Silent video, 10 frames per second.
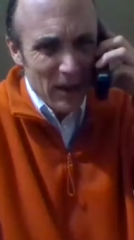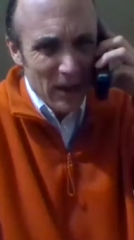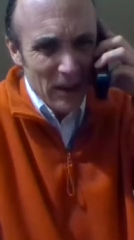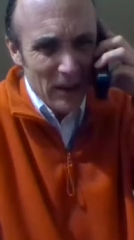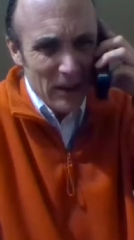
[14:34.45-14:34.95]

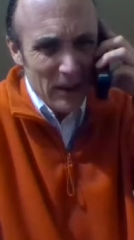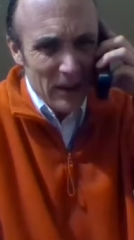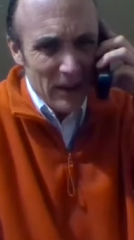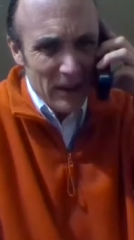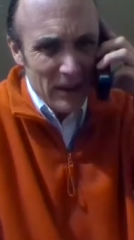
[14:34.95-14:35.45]
huh?
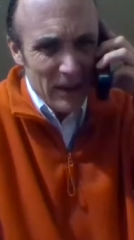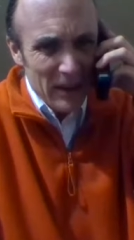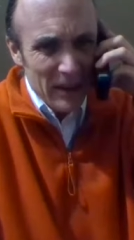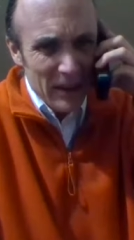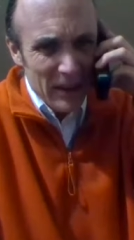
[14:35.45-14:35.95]

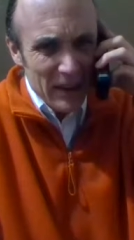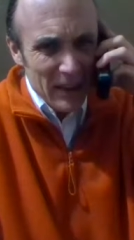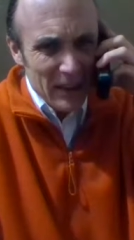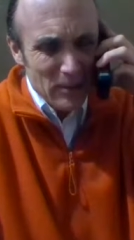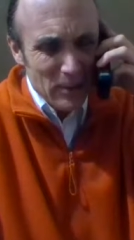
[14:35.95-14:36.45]

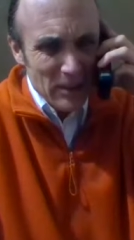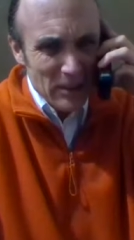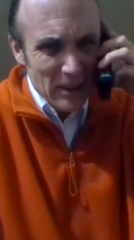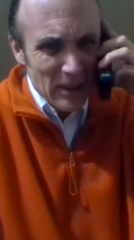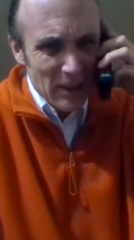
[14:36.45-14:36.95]
He's my
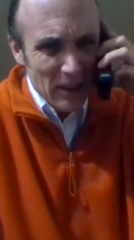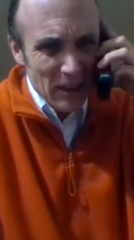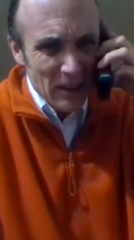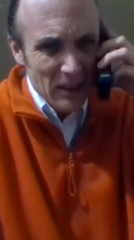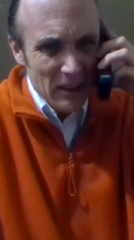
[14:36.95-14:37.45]

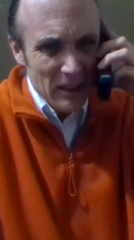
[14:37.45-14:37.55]
son-in-law.